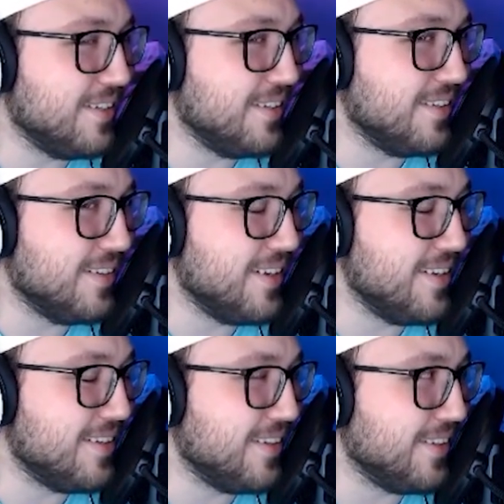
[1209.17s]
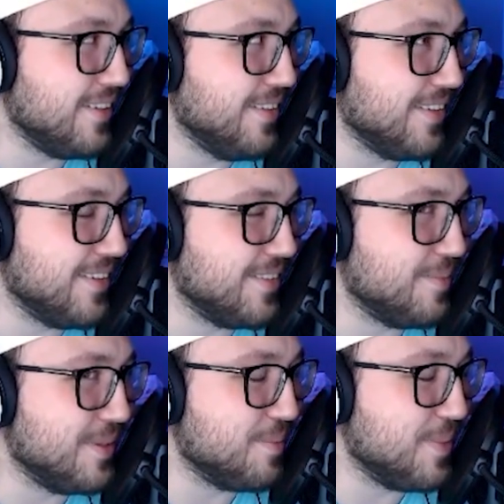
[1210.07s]
I can kill this
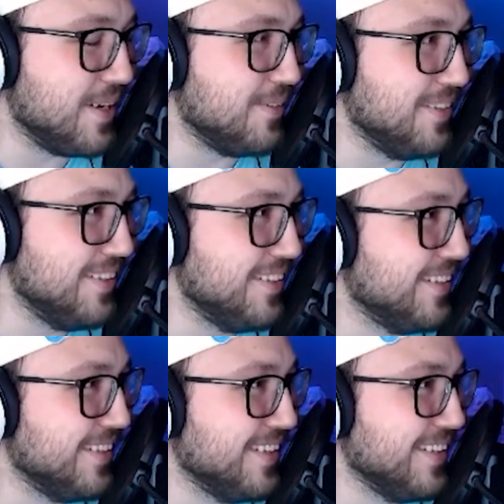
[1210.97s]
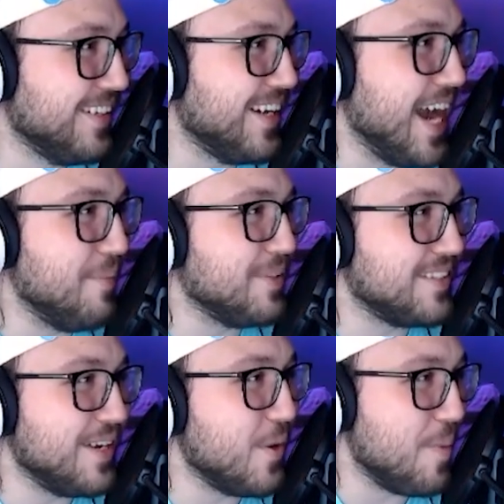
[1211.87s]
penguin. I'm a
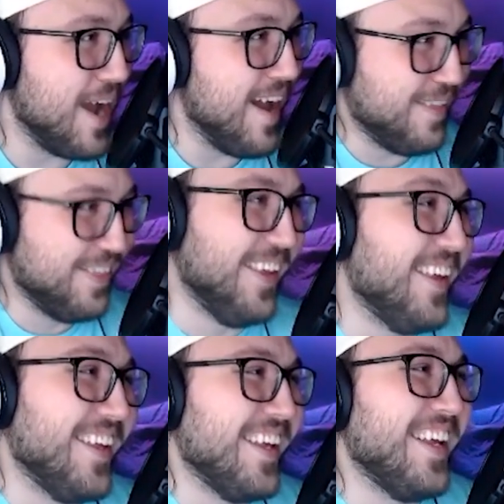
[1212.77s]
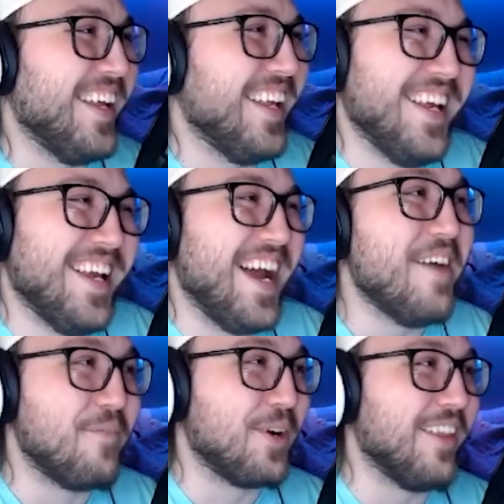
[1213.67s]
psychopath.
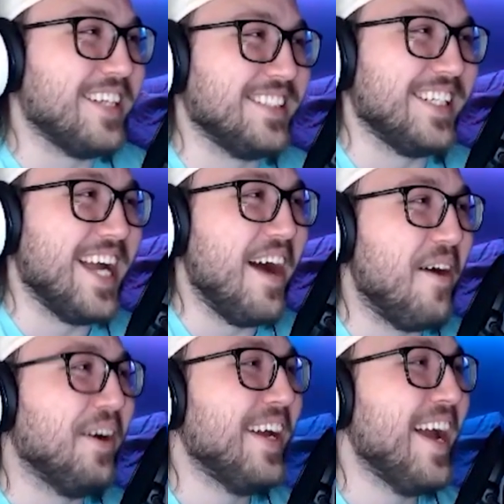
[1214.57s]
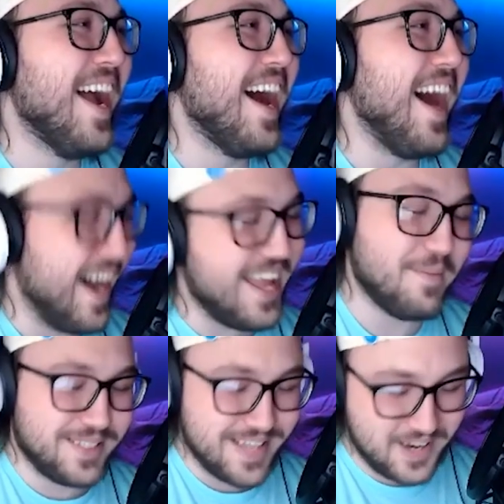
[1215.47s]
I'm realizing now I am a
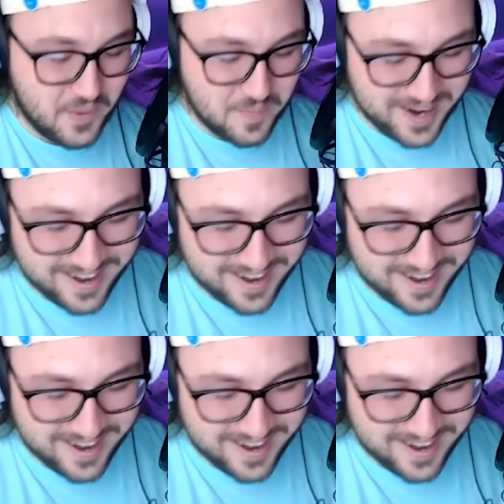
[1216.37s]
psychopath.